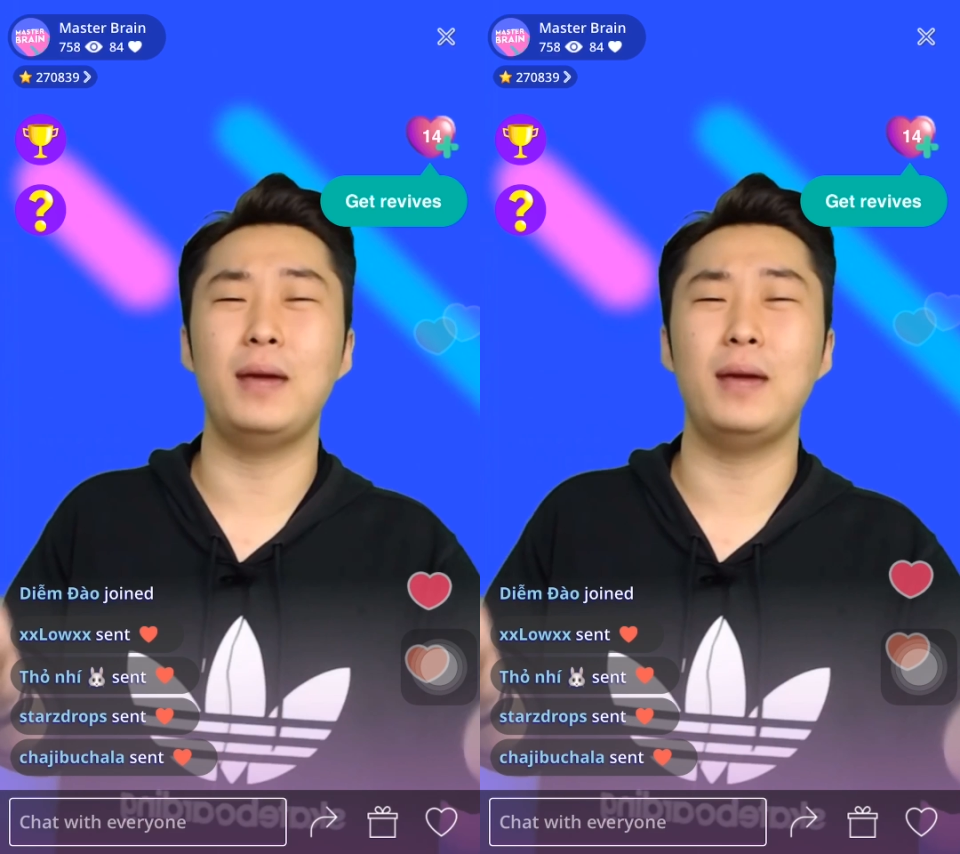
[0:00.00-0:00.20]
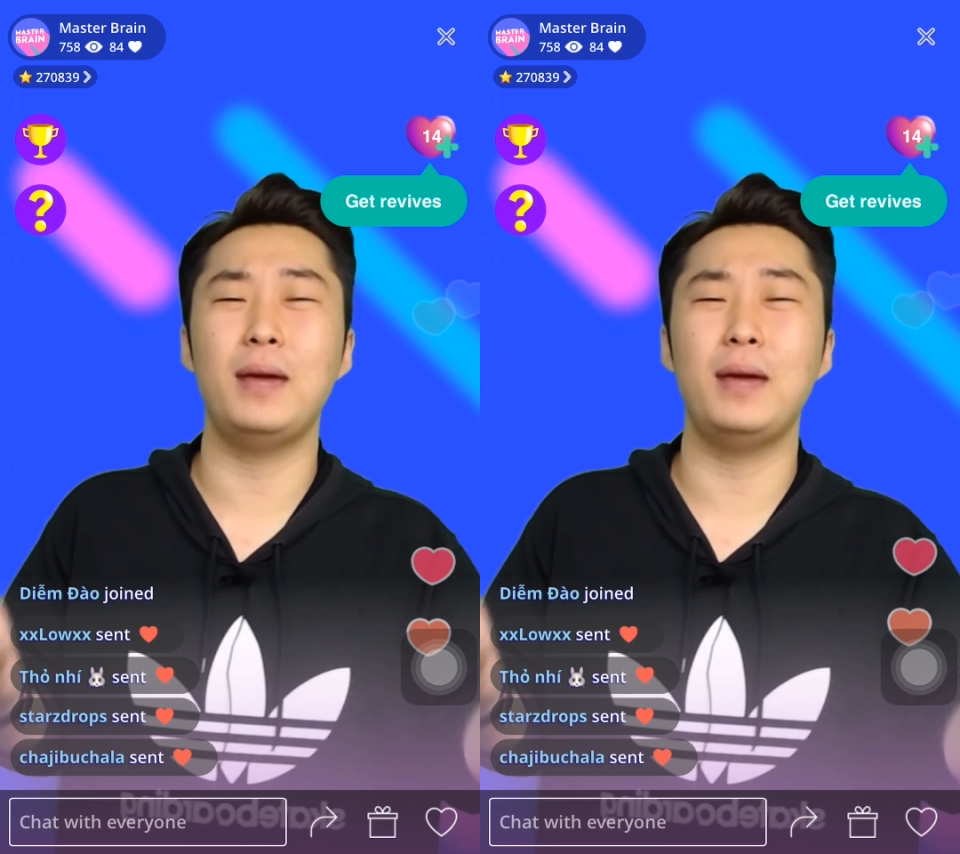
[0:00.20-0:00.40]

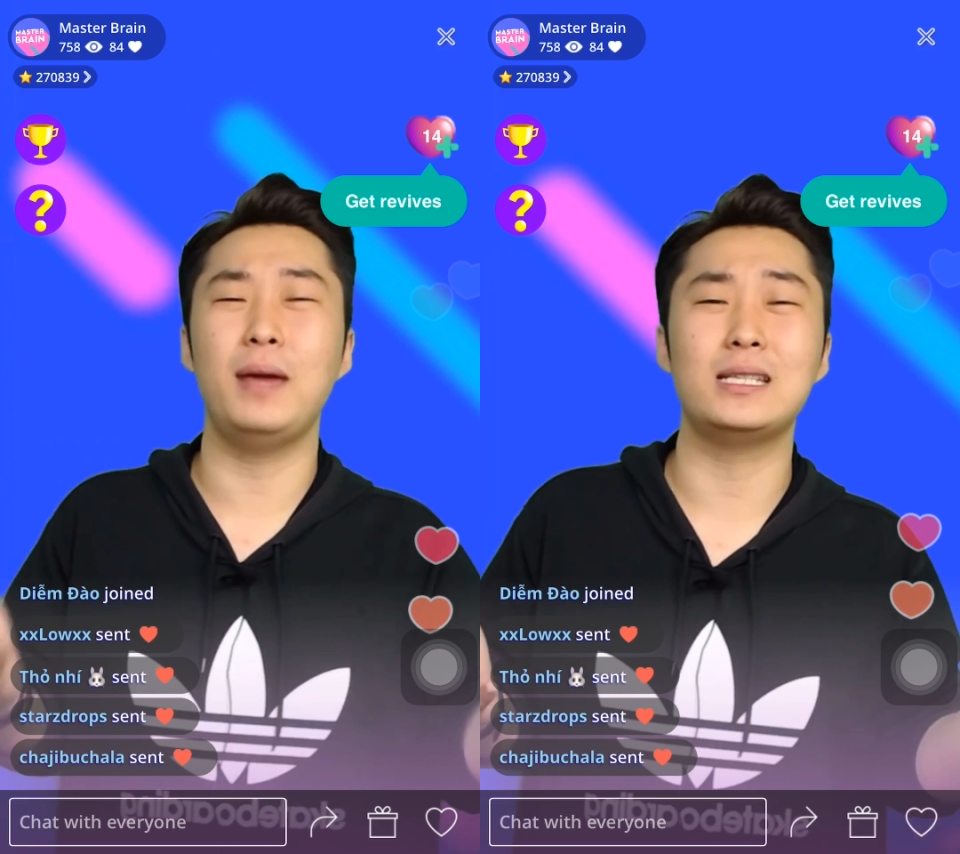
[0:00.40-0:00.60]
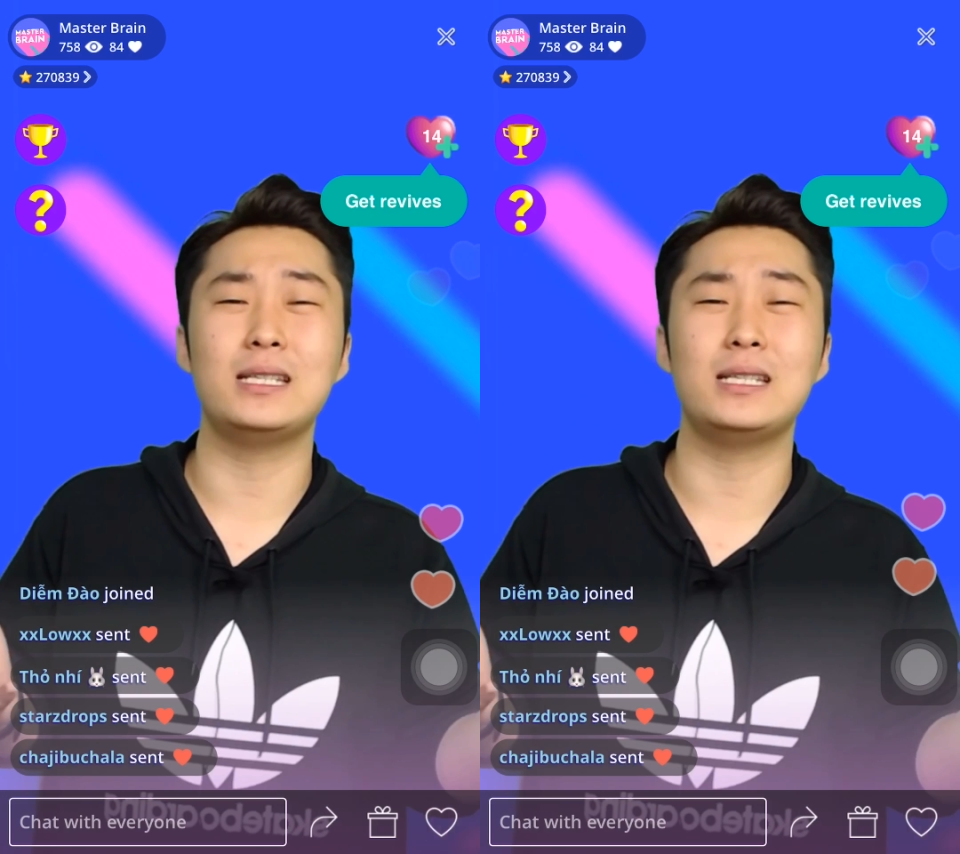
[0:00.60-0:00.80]
So
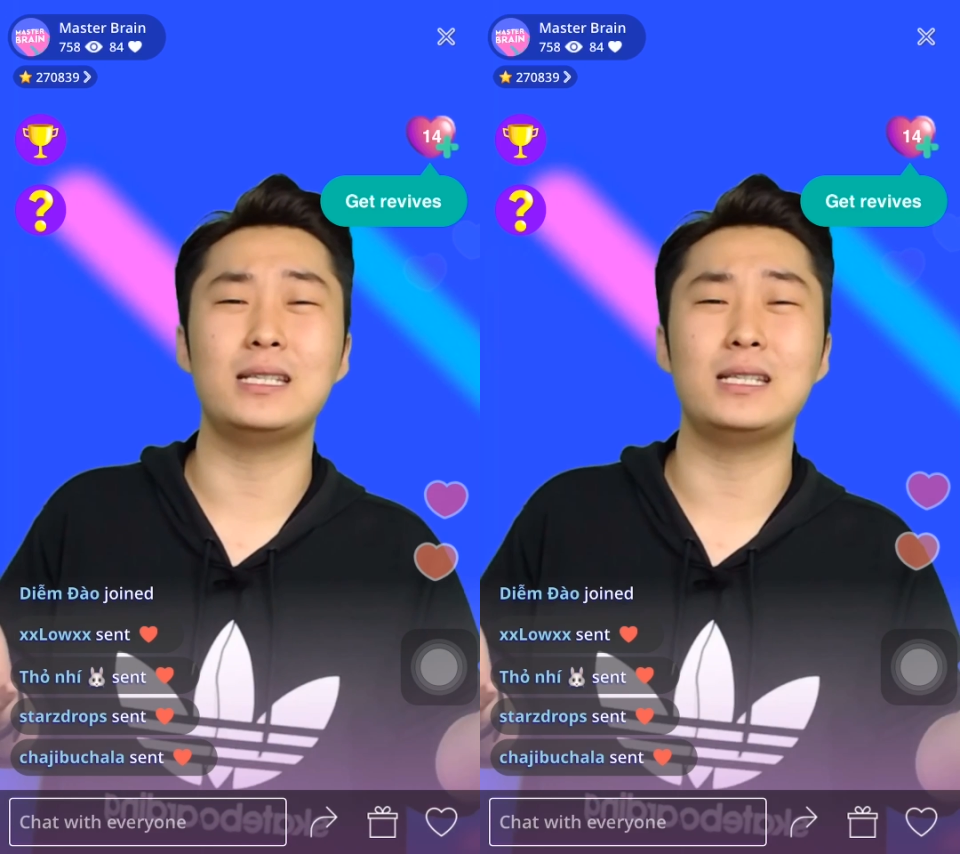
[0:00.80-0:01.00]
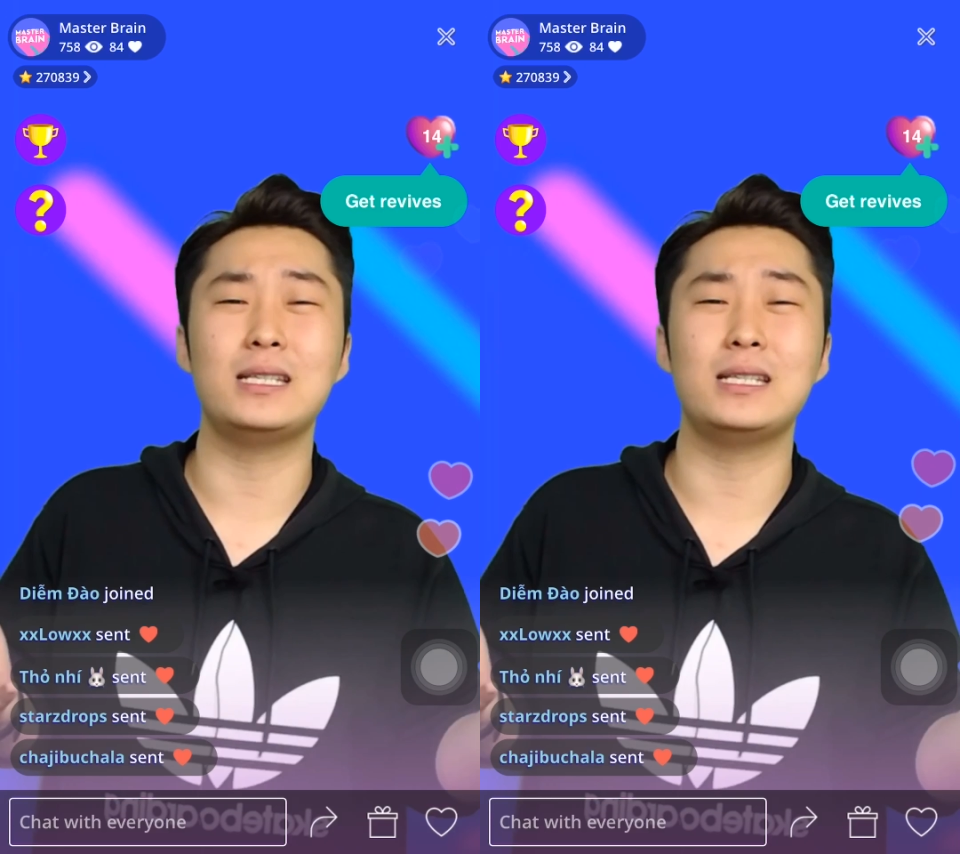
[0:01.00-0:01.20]
it's a
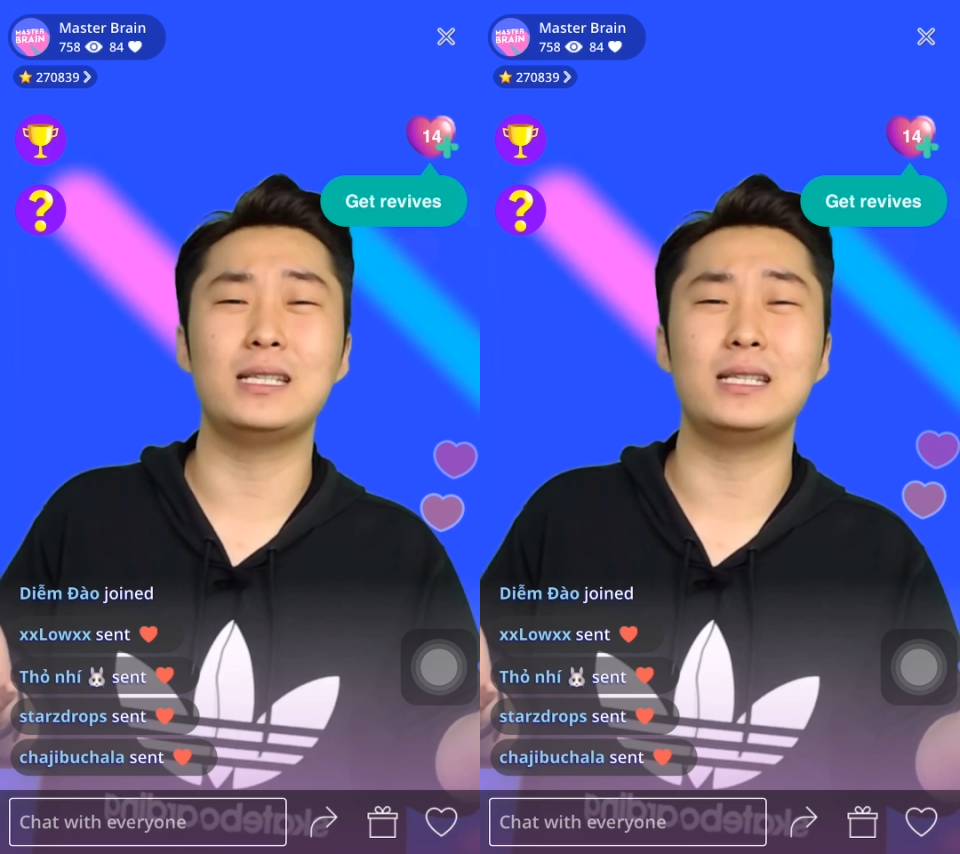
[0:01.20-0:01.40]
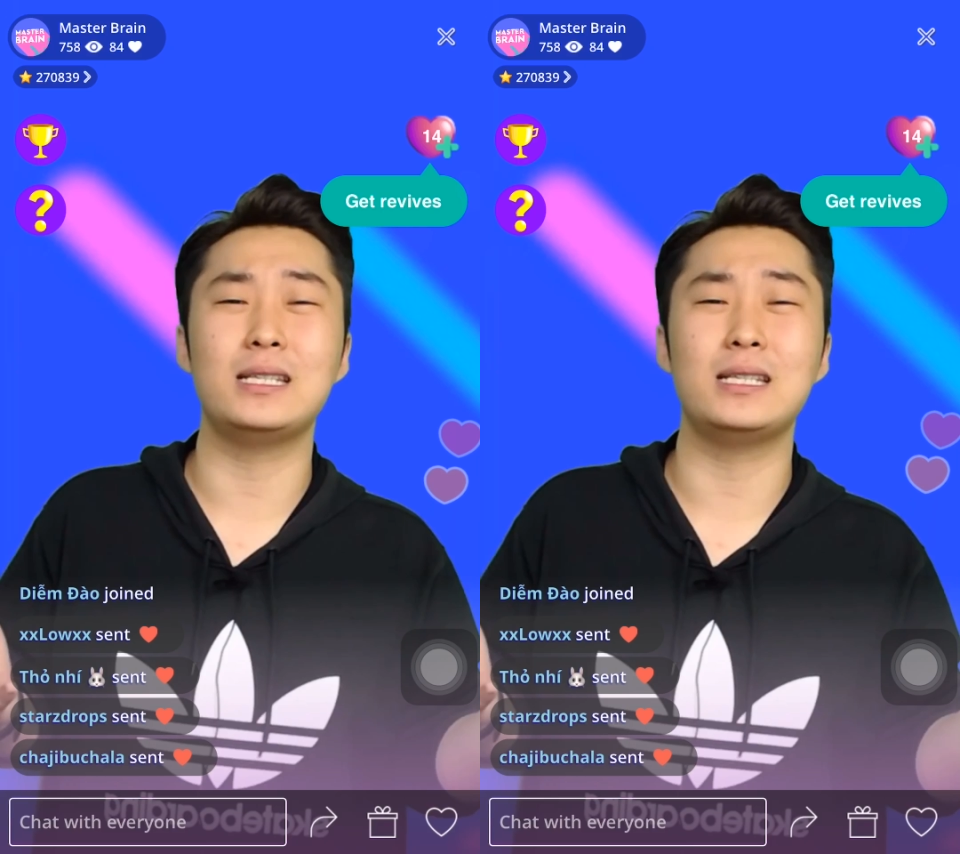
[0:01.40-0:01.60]
very big
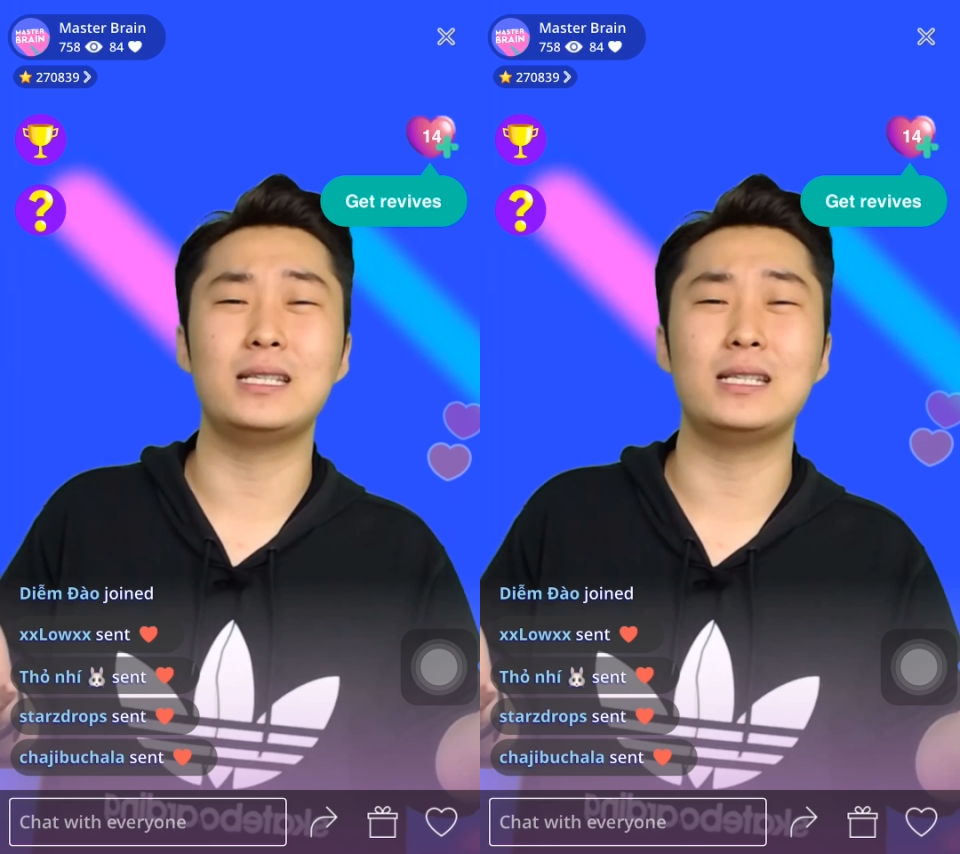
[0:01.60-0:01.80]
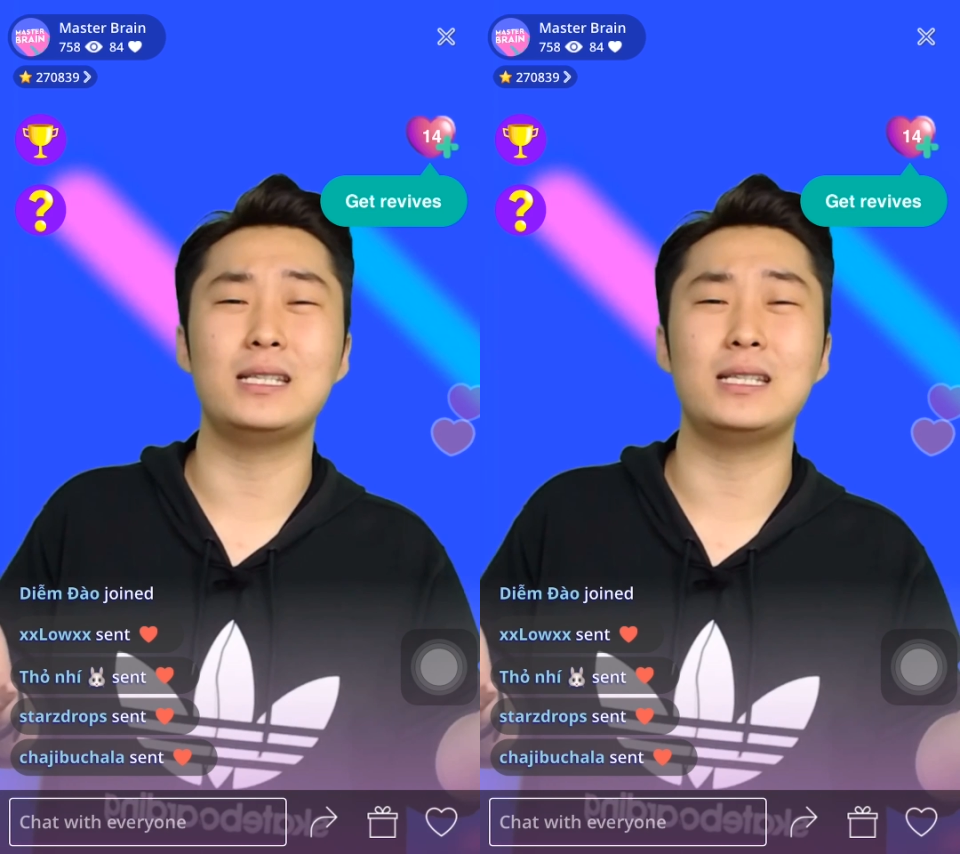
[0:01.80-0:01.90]
nostalgia